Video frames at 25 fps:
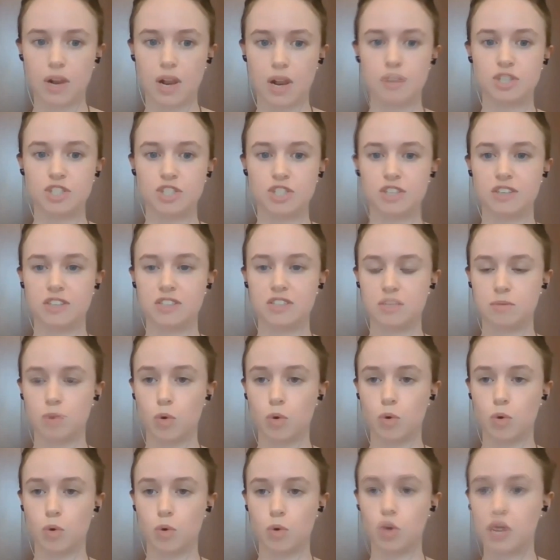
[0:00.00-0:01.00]
Climate change
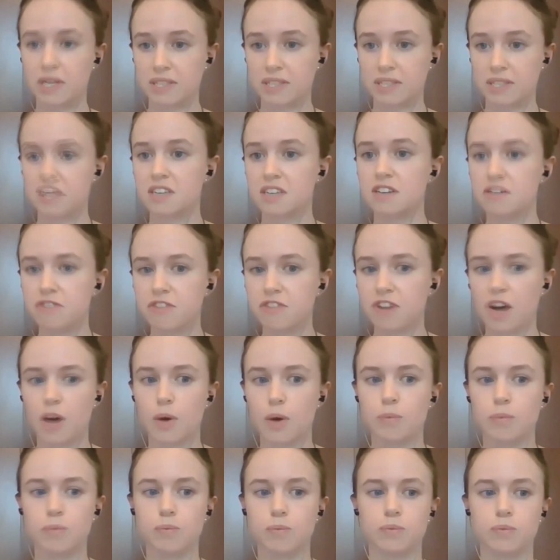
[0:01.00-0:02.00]
is more cumulative,
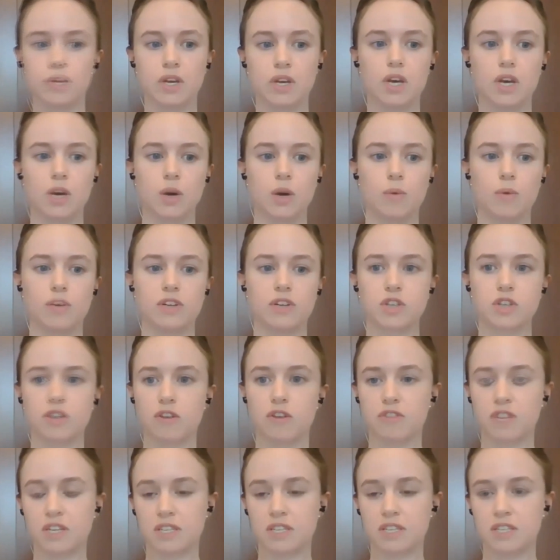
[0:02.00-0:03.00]

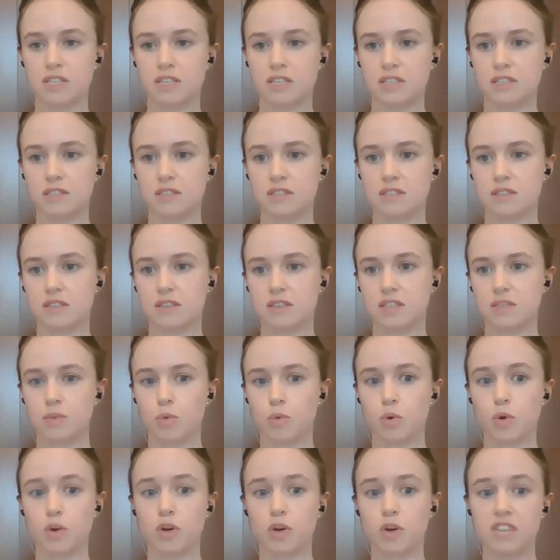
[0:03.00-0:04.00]
whereas COVID-19
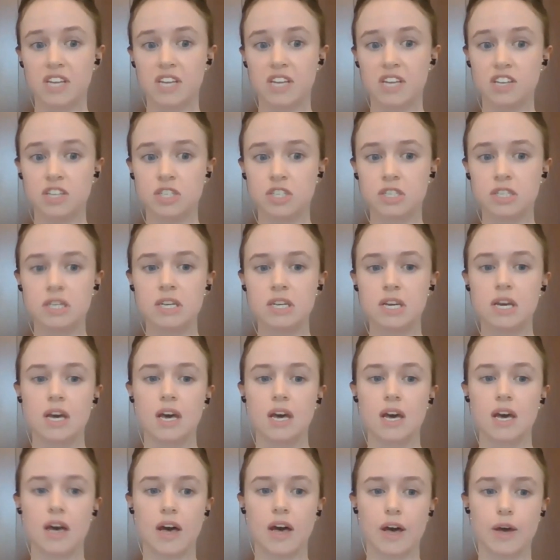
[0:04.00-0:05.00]
is more contagion
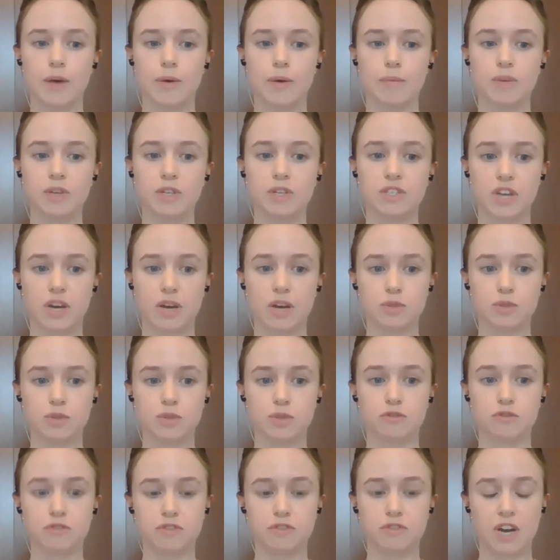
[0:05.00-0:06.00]
in terms
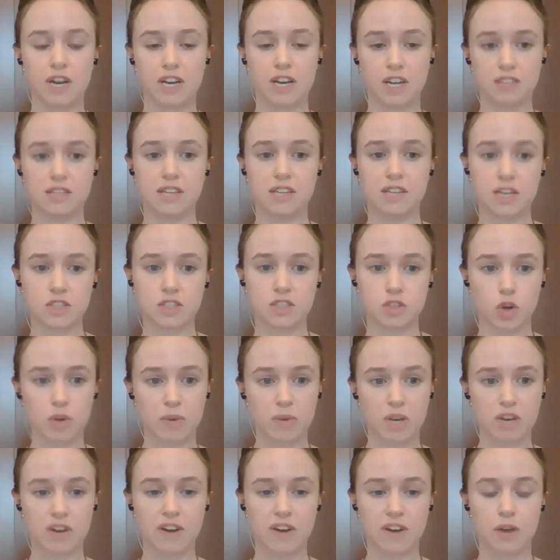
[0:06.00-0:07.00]
of a
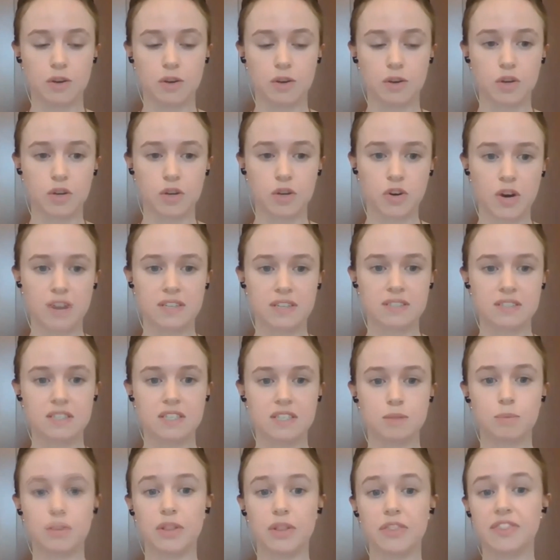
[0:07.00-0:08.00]
taxonomy of how you look at
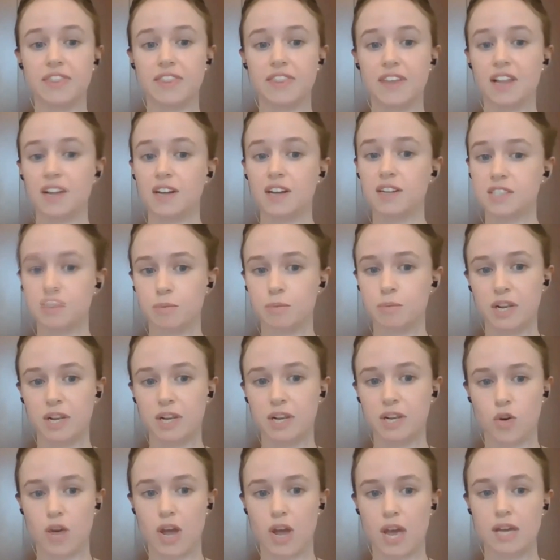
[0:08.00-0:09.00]
crises, but they'll
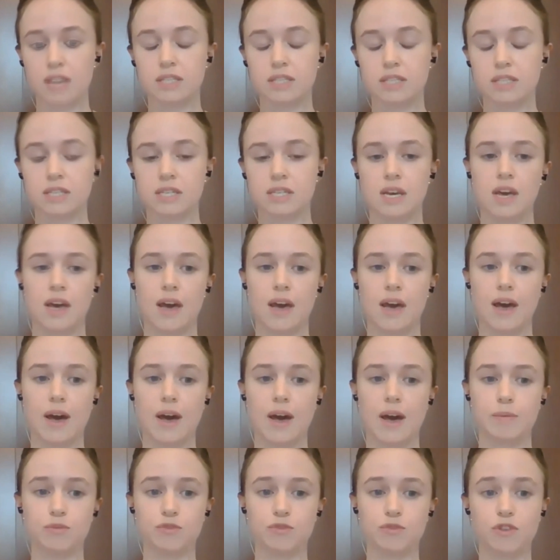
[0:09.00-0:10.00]
ultimately create,
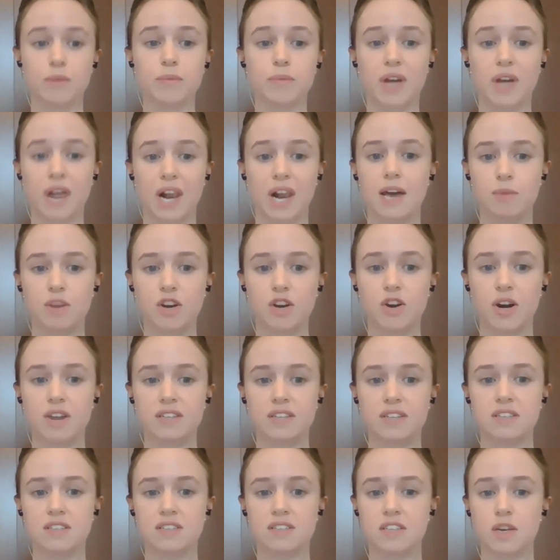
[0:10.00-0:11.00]
from the climate
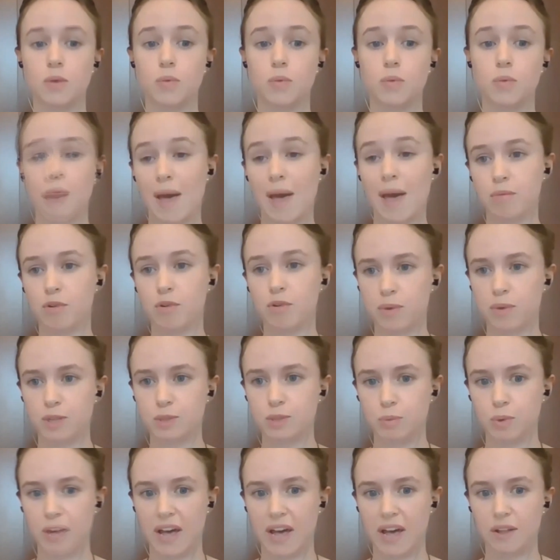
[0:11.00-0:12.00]
crisis, a web of
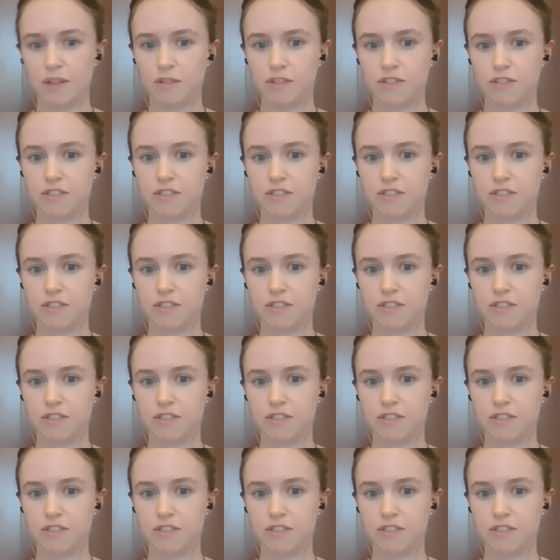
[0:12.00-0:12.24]
multiple